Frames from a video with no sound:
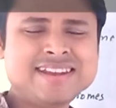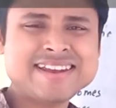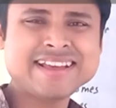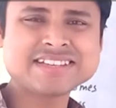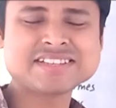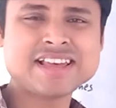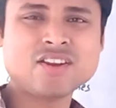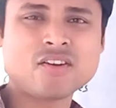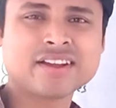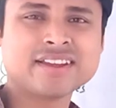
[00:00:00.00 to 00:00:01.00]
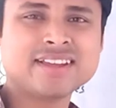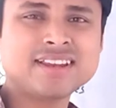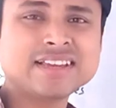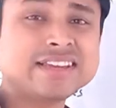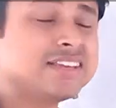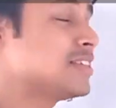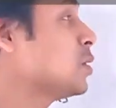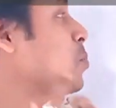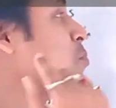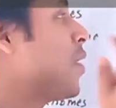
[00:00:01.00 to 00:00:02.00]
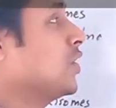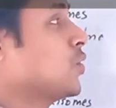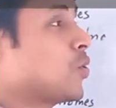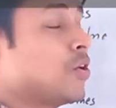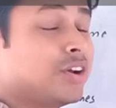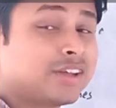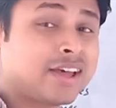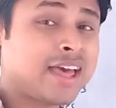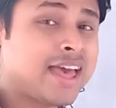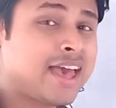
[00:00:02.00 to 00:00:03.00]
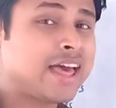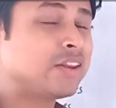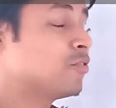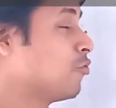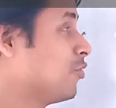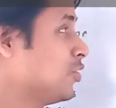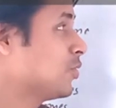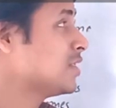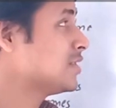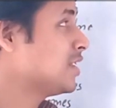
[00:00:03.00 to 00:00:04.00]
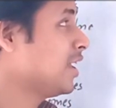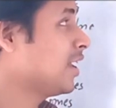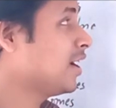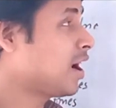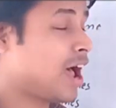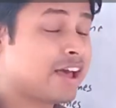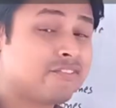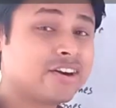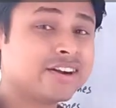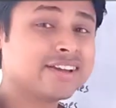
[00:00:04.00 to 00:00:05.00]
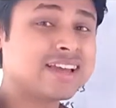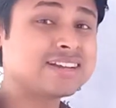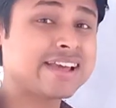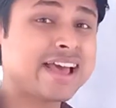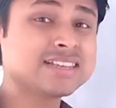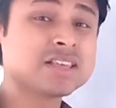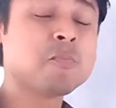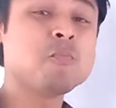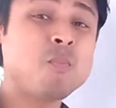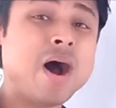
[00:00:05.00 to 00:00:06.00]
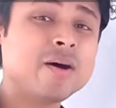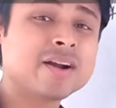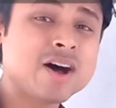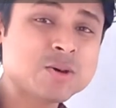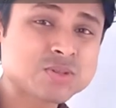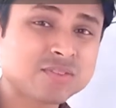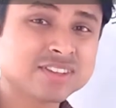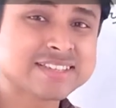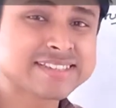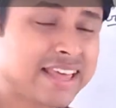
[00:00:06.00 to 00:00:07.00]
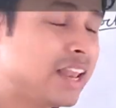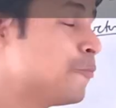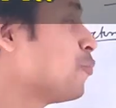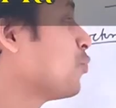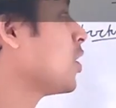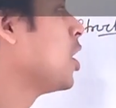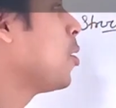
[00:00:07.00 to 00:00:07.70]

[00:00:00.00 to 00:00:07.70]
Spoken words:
Next cell organelle is mitochondria, and you can see here I have written it as powerhouse of the cell.